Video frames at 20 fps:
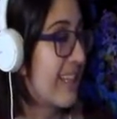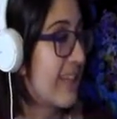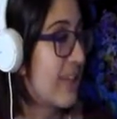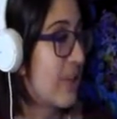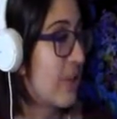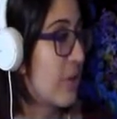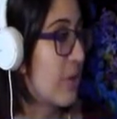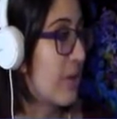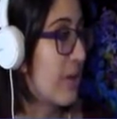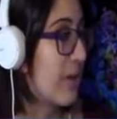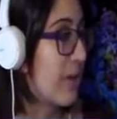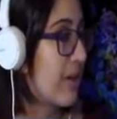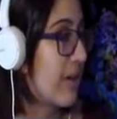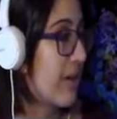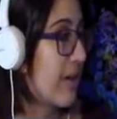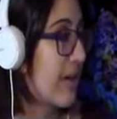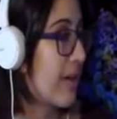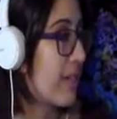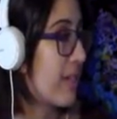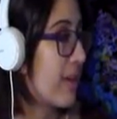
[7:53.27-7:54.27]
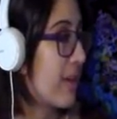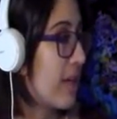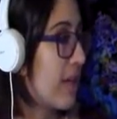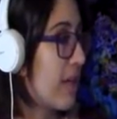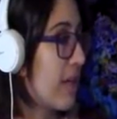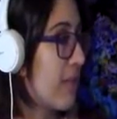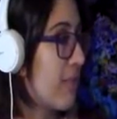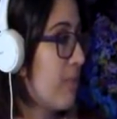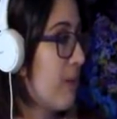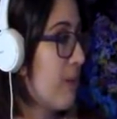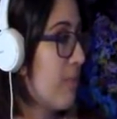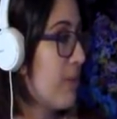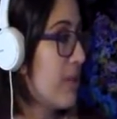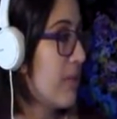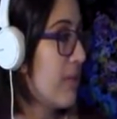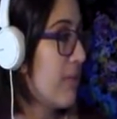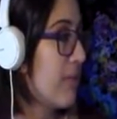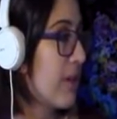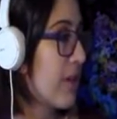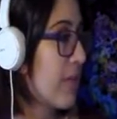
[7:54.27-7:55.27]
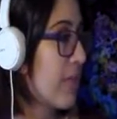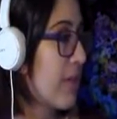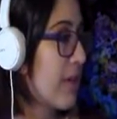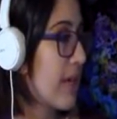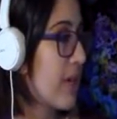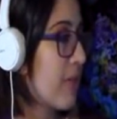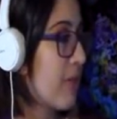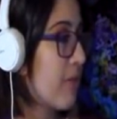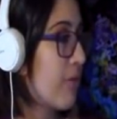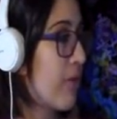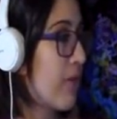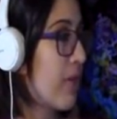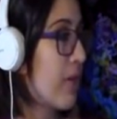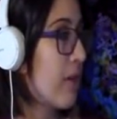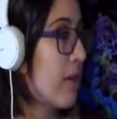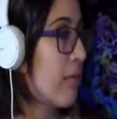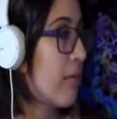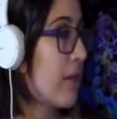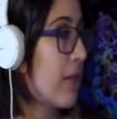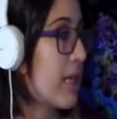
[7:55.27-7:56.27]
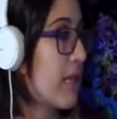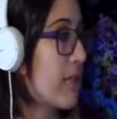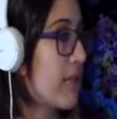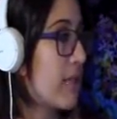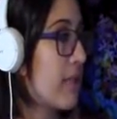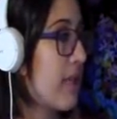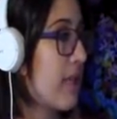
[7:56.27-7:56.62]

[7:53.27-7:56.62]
That's so weird. Okay. Um, I want to see if I can make it over here because